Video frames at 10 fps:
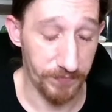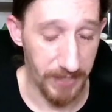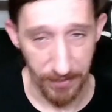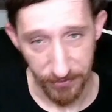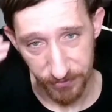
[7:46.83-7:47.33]

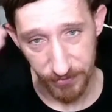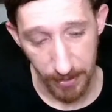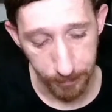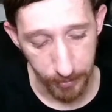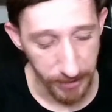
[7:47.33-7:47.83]
that
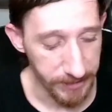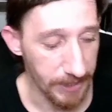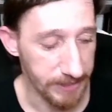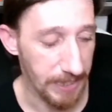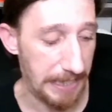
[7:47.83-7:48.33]
thought
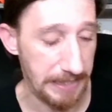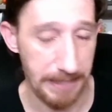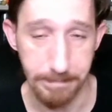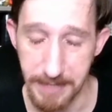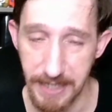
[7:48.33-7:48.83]
process, it
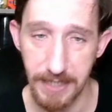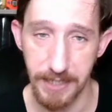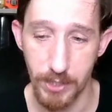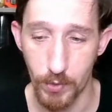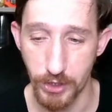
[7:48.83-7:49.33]
is
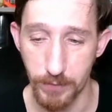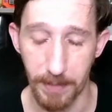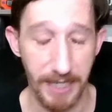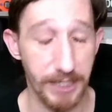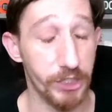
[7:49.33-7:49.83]
immediately going
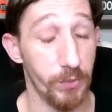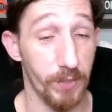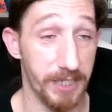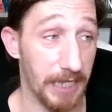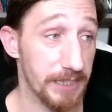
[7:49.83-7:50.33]
to bias
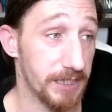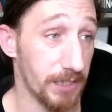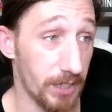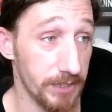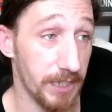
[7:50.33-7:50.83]
you against
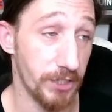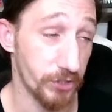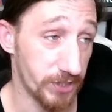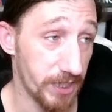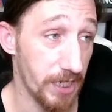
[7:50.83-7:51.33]
the content
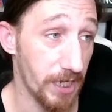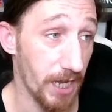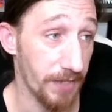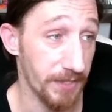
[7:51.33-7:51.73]
you're seeing,